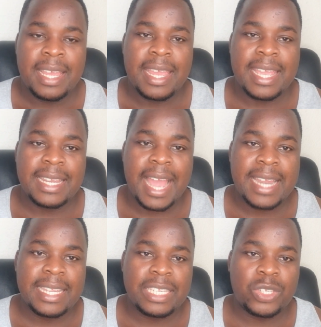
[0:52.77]
and
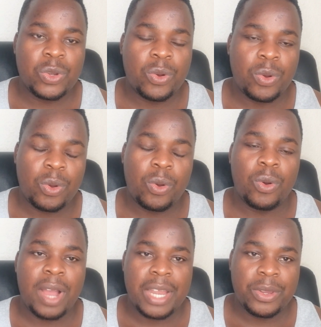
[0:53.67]
uninstall
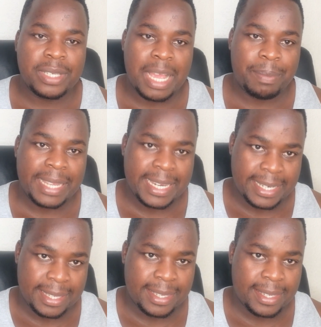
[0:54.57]
all unused
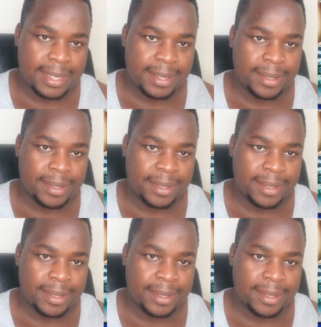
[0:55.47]
applications.